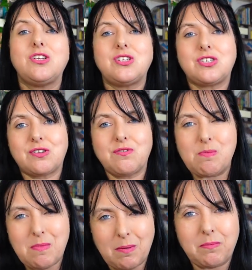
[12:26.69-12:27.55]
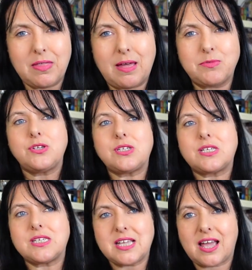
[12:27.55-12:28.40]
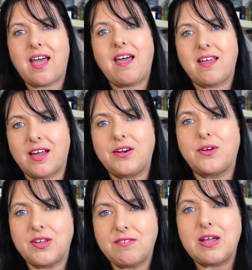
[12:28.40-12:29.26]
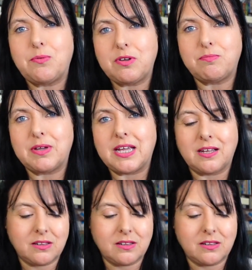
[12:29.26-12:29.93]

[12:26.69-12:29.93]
just to remember them, just to say, hey, I know you're here with me.